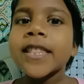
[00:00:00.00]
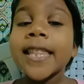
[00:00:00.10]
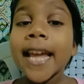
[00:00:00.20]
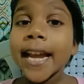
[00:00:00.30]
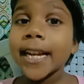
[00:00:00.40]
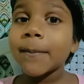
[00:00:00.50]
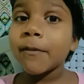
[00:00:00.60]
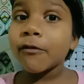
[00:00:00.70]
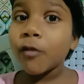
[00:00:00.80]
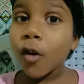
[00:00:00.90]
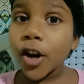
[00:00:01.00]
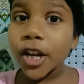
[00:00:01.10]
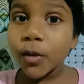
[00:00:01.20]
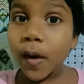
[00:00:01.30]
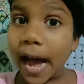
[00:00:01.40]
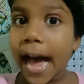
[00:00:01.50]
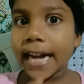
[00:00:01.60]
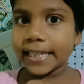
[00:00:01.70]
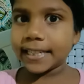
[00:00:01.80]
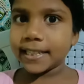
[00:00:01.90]
think before you
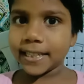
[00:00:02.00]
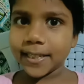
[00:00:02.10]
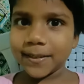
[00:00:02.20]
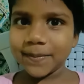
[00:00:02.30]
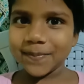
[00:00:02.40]
act.